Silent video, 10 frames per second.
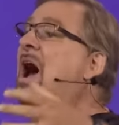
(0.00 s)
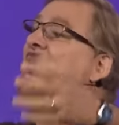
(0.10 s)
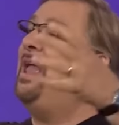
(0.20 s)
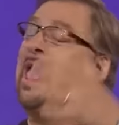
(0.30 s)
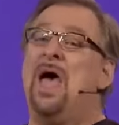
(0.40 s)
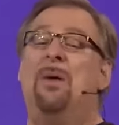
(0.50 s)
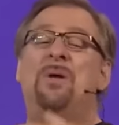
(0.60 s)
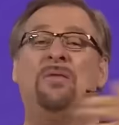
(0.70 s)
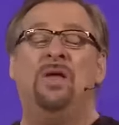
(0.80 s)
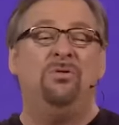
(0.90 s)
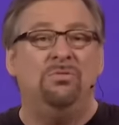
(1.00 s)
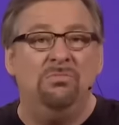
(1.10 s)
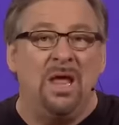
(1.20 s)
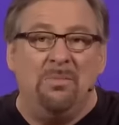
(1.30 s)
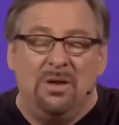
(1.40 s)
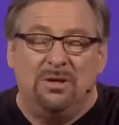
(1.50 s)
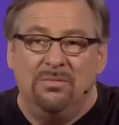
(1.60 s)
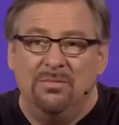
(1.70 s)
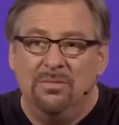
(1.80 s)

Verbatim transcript: I am, and then name it.